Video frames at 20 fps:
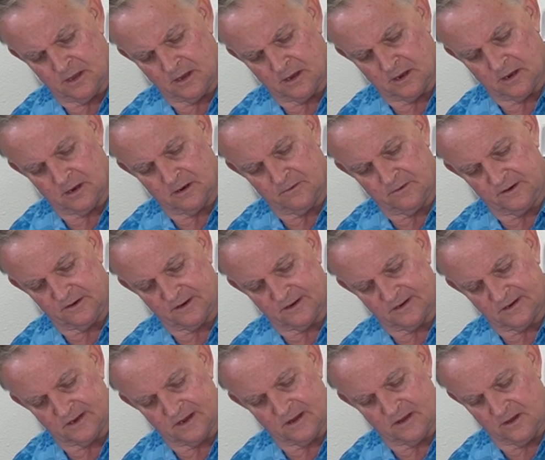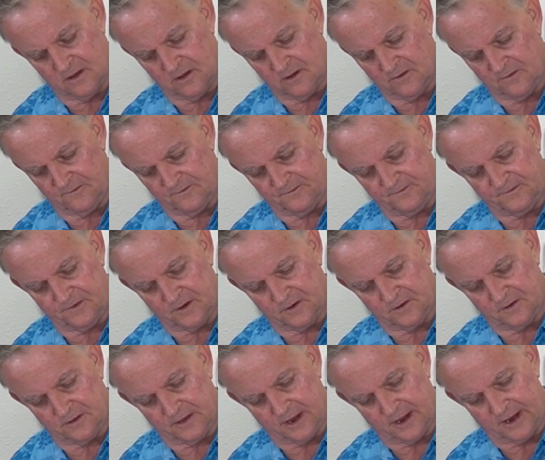And we just
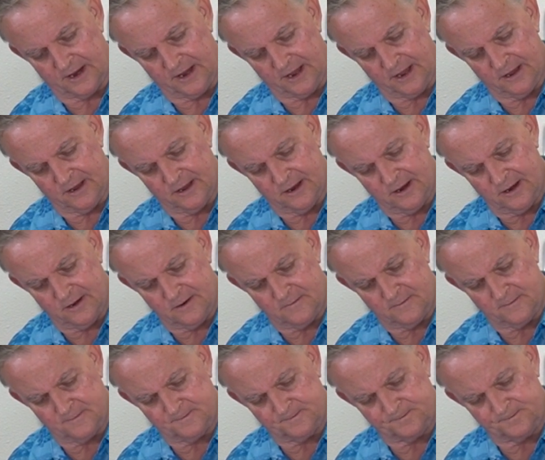fill that in.